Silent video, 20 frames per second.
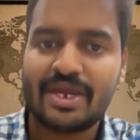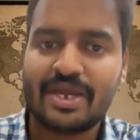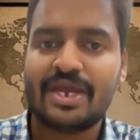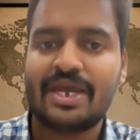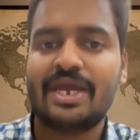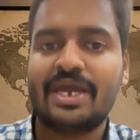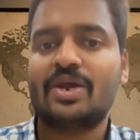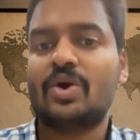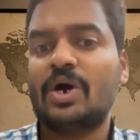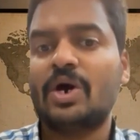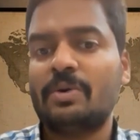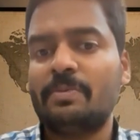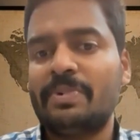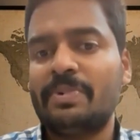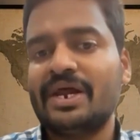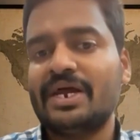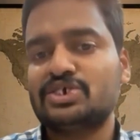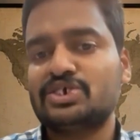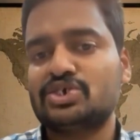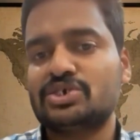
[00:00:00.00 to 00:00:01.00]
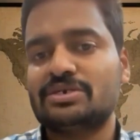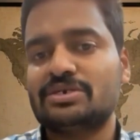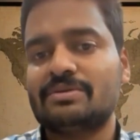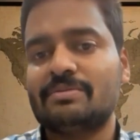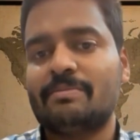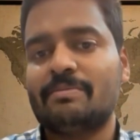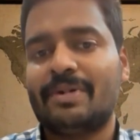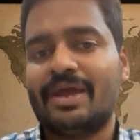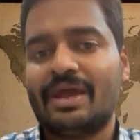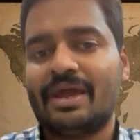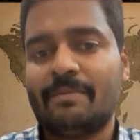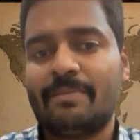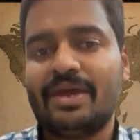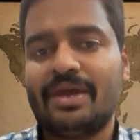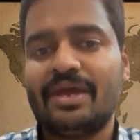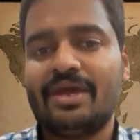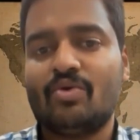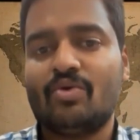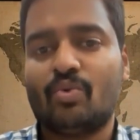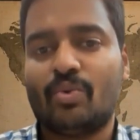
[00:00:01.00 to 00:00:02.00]
Incorporation may
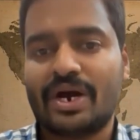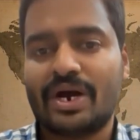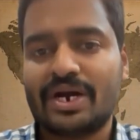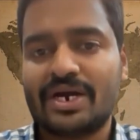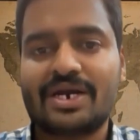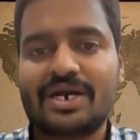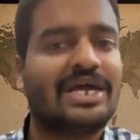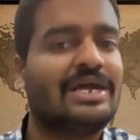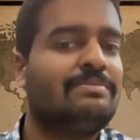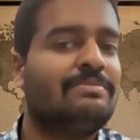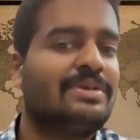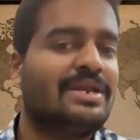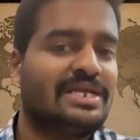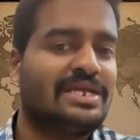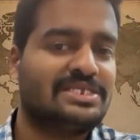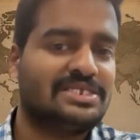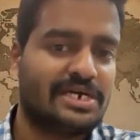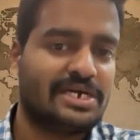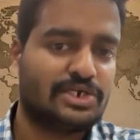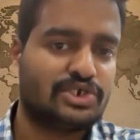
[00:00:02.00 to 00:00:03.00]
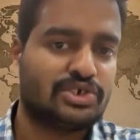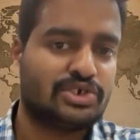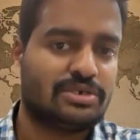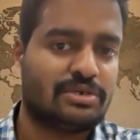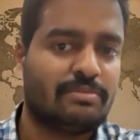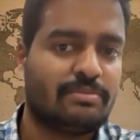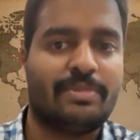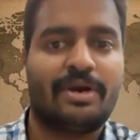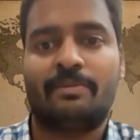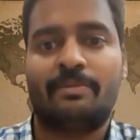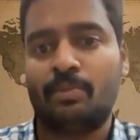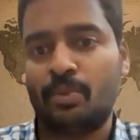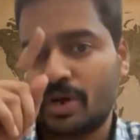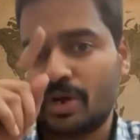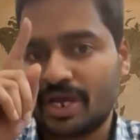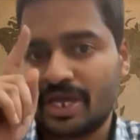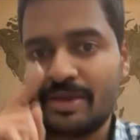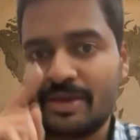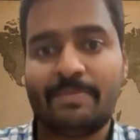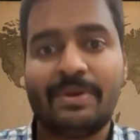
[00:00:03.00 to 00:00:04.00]
be one-time transaction, but
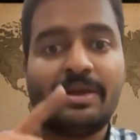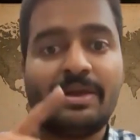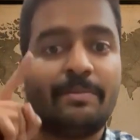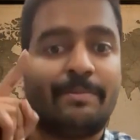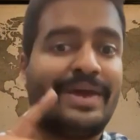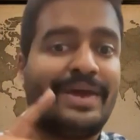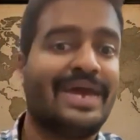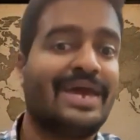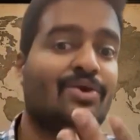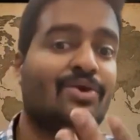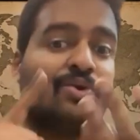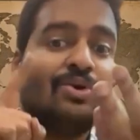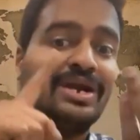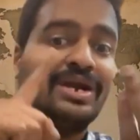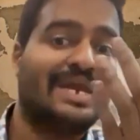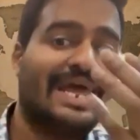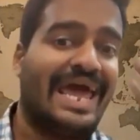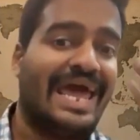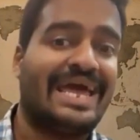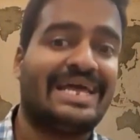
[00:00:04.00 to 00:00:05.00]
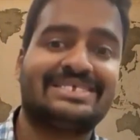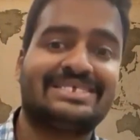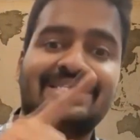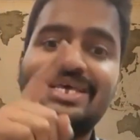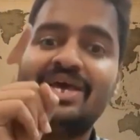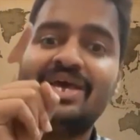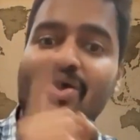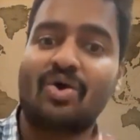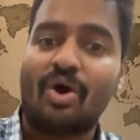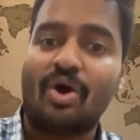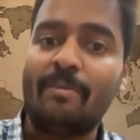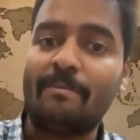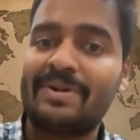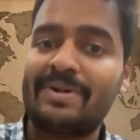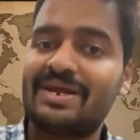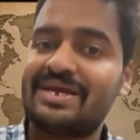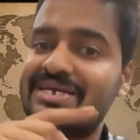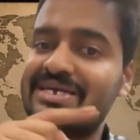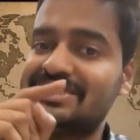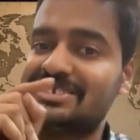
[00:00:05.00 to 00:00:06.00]
bookkeeping, payroll, tax,
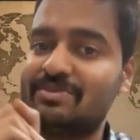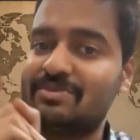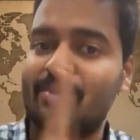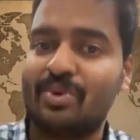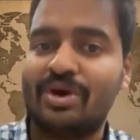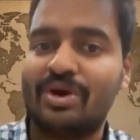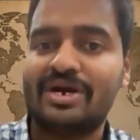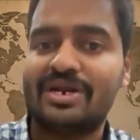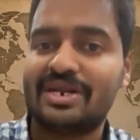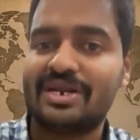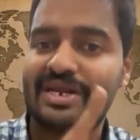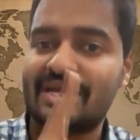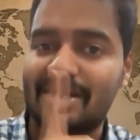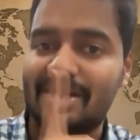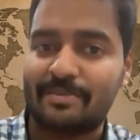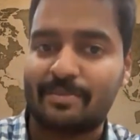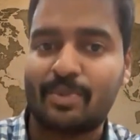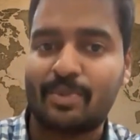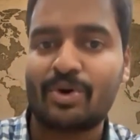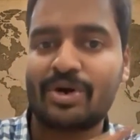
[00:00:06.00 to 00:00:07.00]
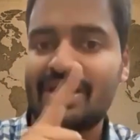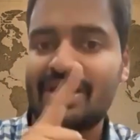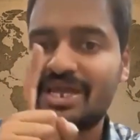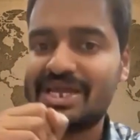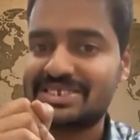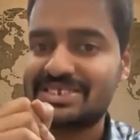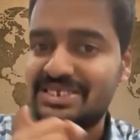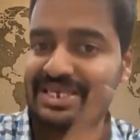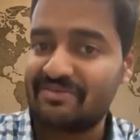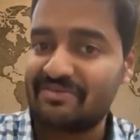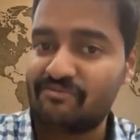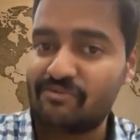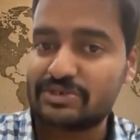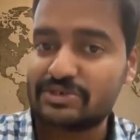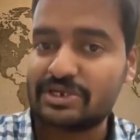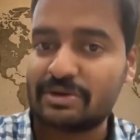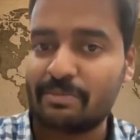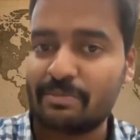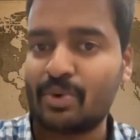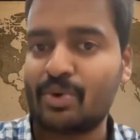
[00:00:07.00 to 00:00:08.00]
compliance, monitoring, reporting, and CFO
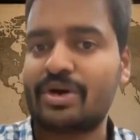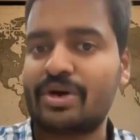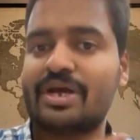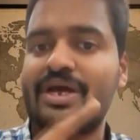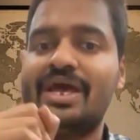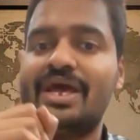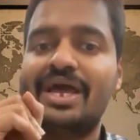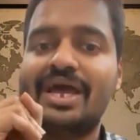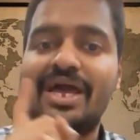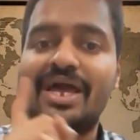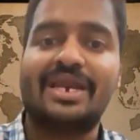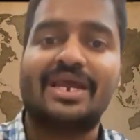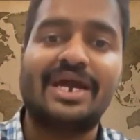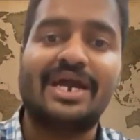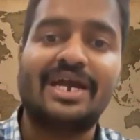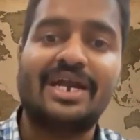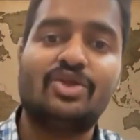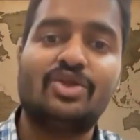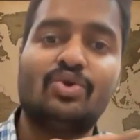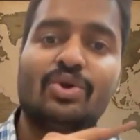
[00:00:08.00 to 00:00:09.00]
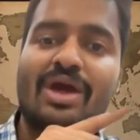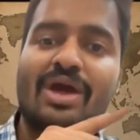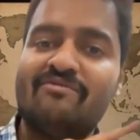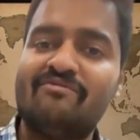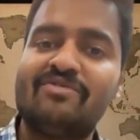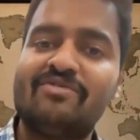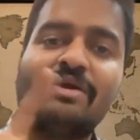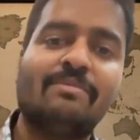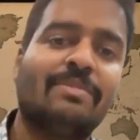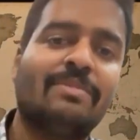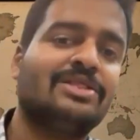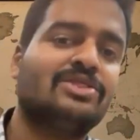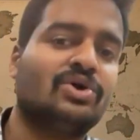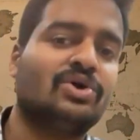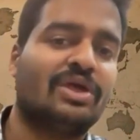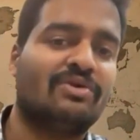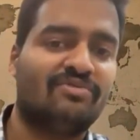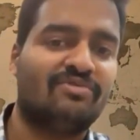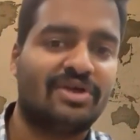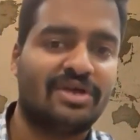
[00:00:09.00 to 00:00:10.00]
support can continue every month or
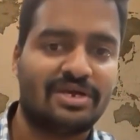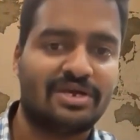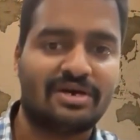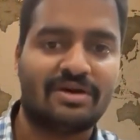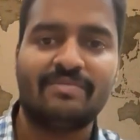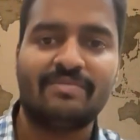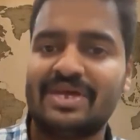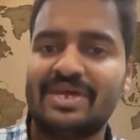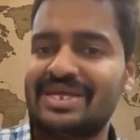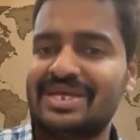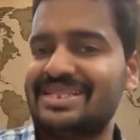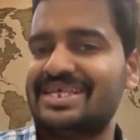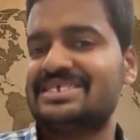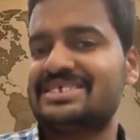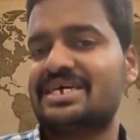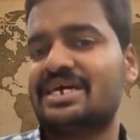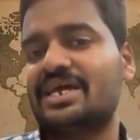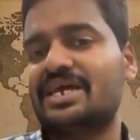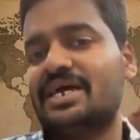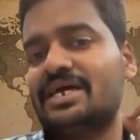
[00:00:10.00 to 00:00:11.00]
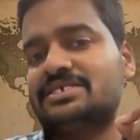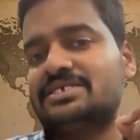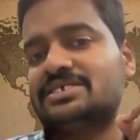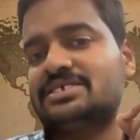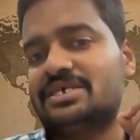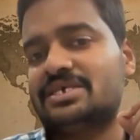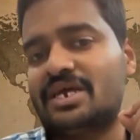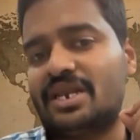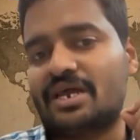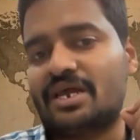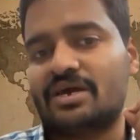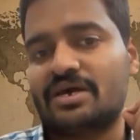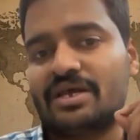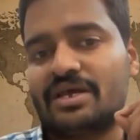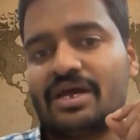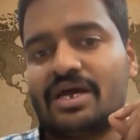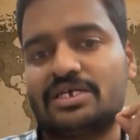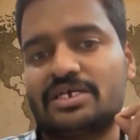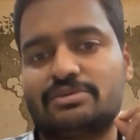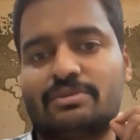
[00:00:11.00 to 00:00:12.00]
every year. This creates recurring
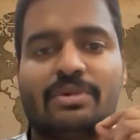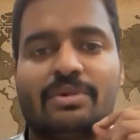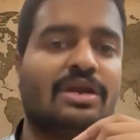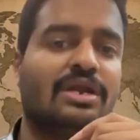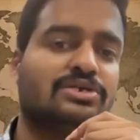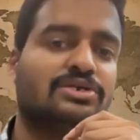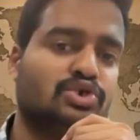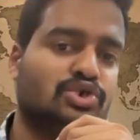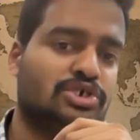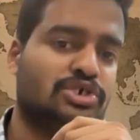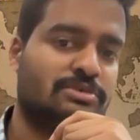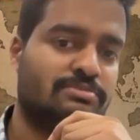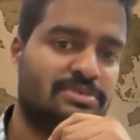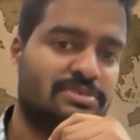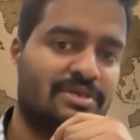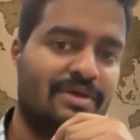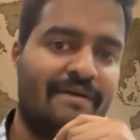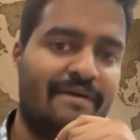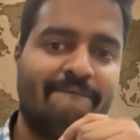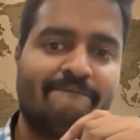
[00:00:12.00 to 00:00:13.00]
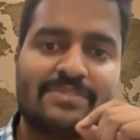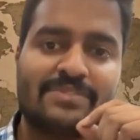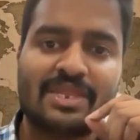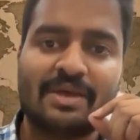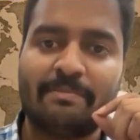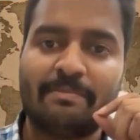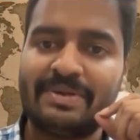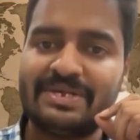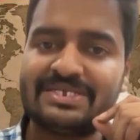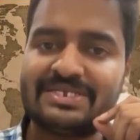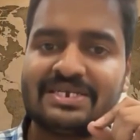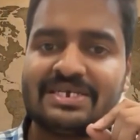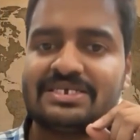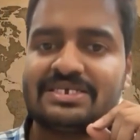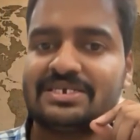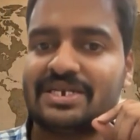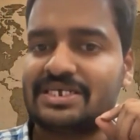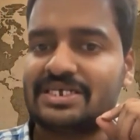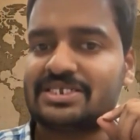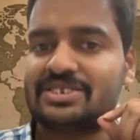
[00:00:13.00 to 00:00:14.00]
customer relationships. The business
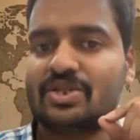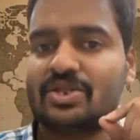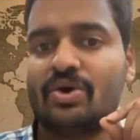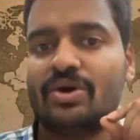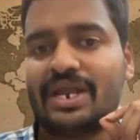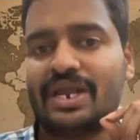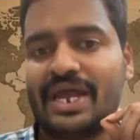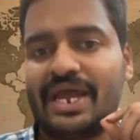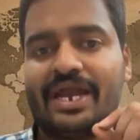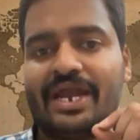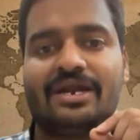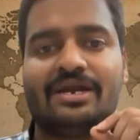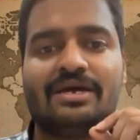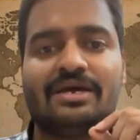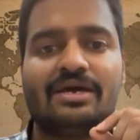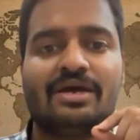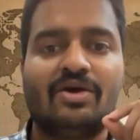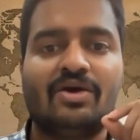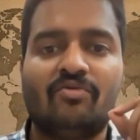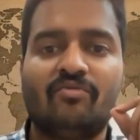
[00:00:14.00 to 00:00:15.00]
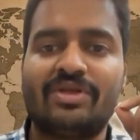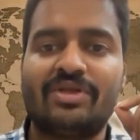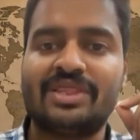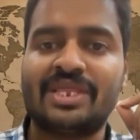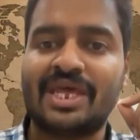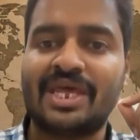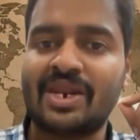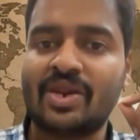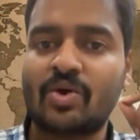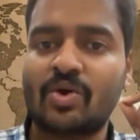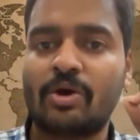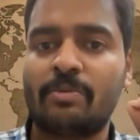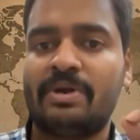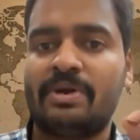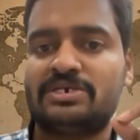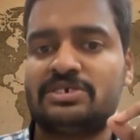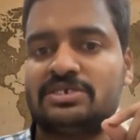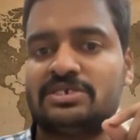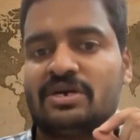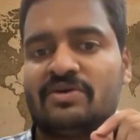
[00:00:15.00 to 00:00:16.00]
does not end when the
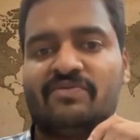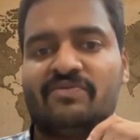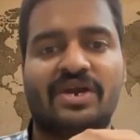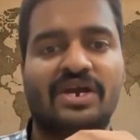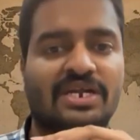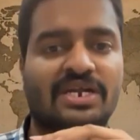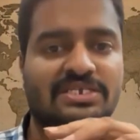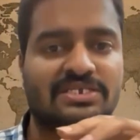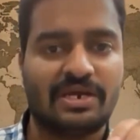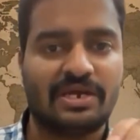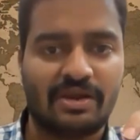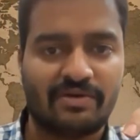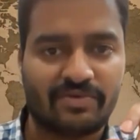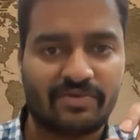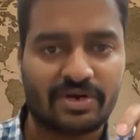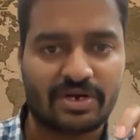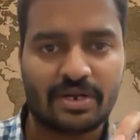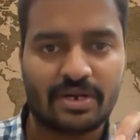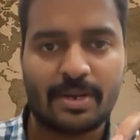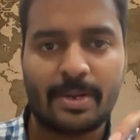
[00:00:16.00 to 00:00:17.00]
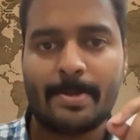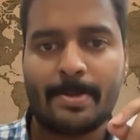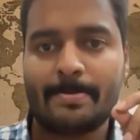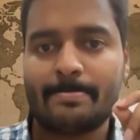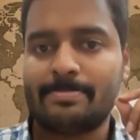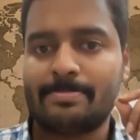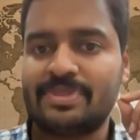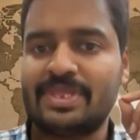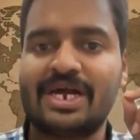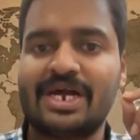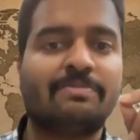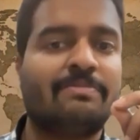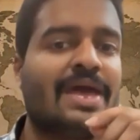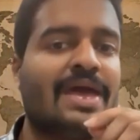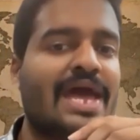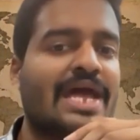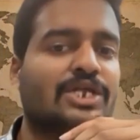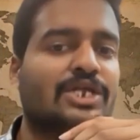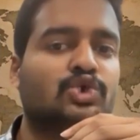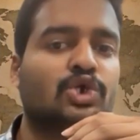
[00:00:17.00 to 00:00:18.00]
incorporation certificate is delivered. That may
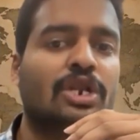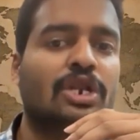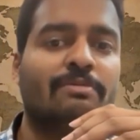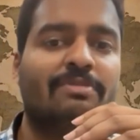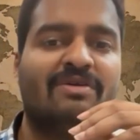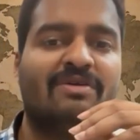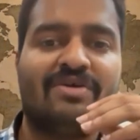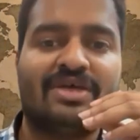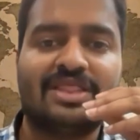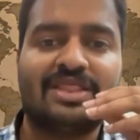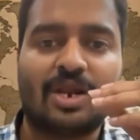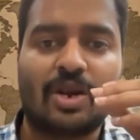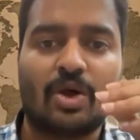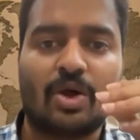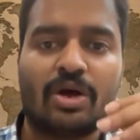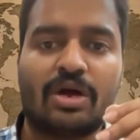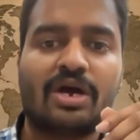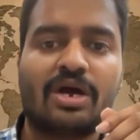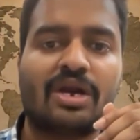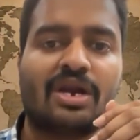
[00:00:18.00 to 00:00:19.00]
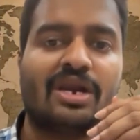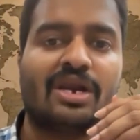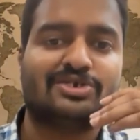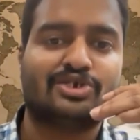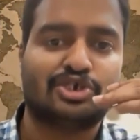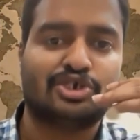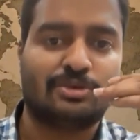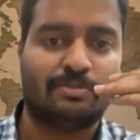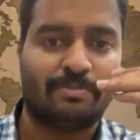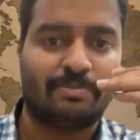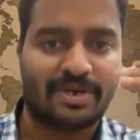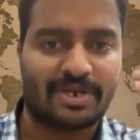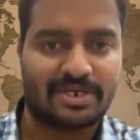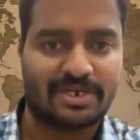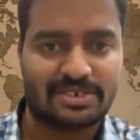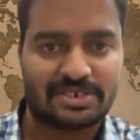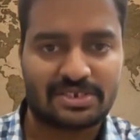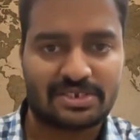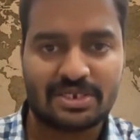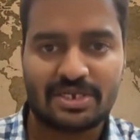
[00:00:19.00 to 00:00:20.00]
actually be when the longer relationship
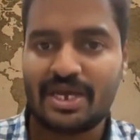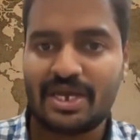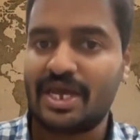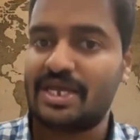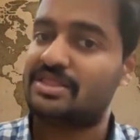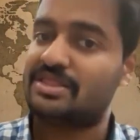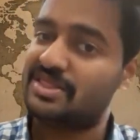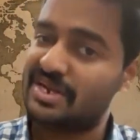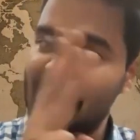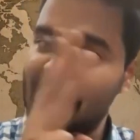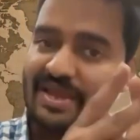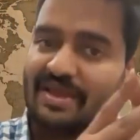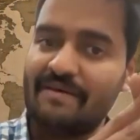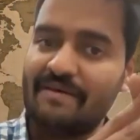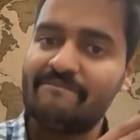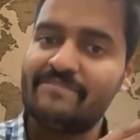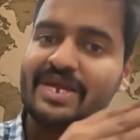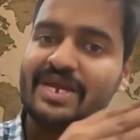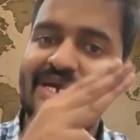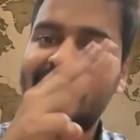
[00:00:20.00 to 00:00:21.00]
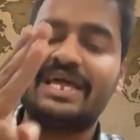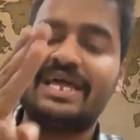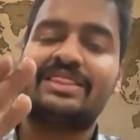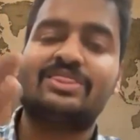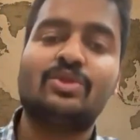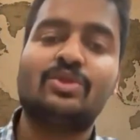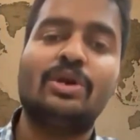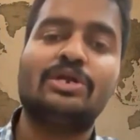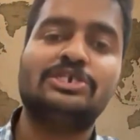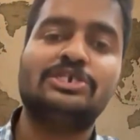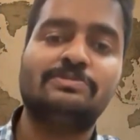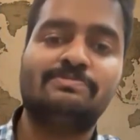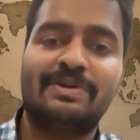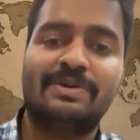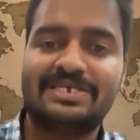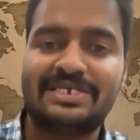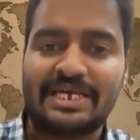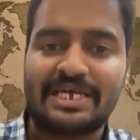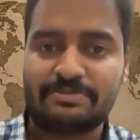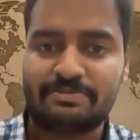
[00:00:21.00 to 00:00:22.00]
begins. And three, technology
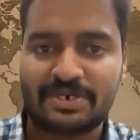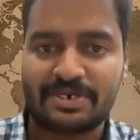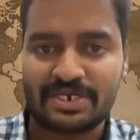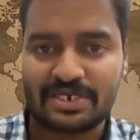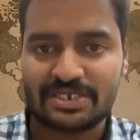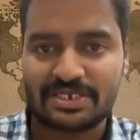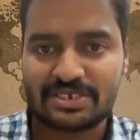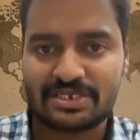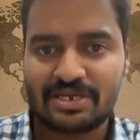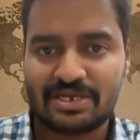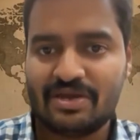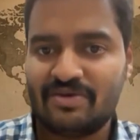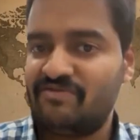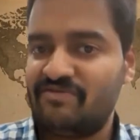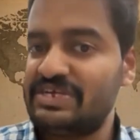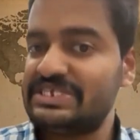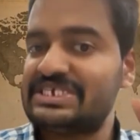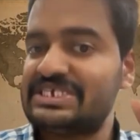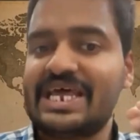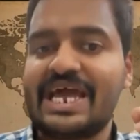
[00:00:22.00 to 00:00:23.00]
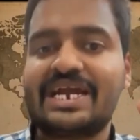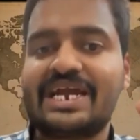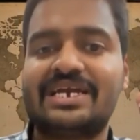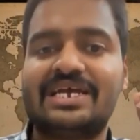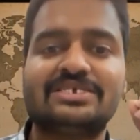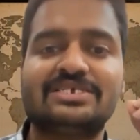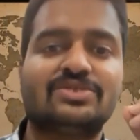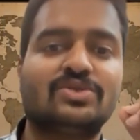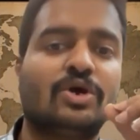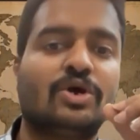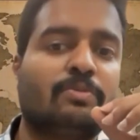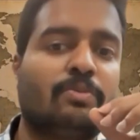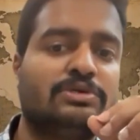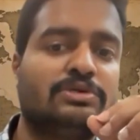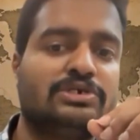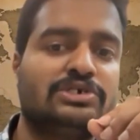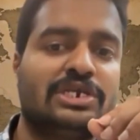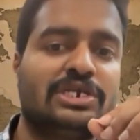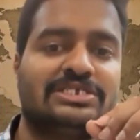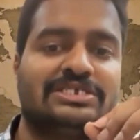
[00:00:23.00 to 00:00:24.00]
plus expertise. Finstack does not
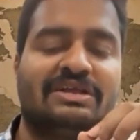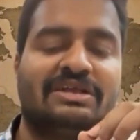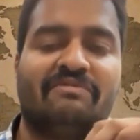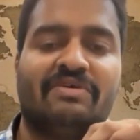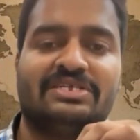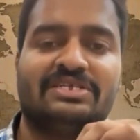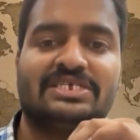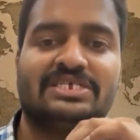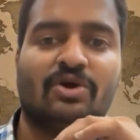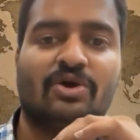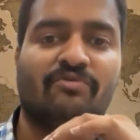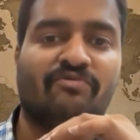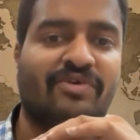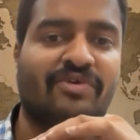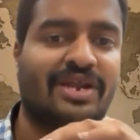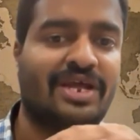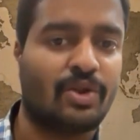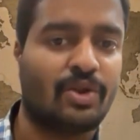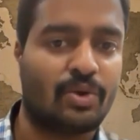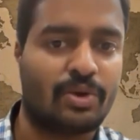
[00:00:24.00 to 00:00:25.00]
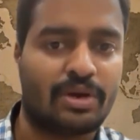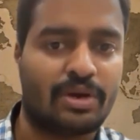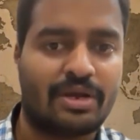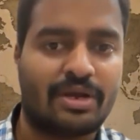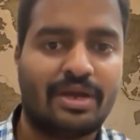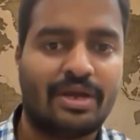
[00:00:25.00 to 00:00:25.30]
position itself as a software alone.